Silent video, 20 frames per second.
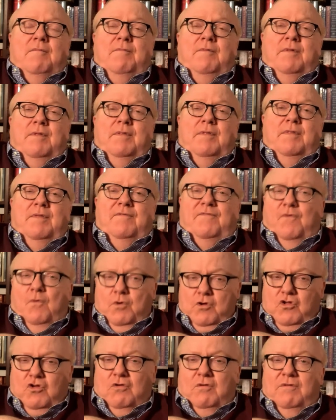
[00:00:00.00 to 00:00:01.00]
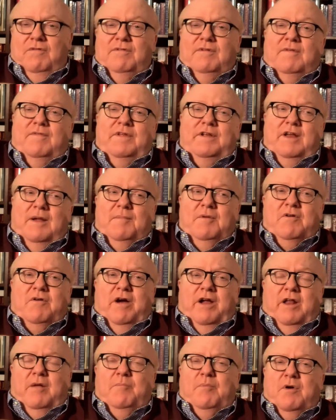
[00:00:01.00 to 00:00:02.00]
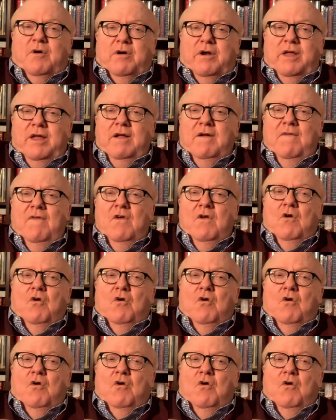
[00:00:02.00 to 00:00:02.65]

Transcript: uh, the fortunes of the Democratic Party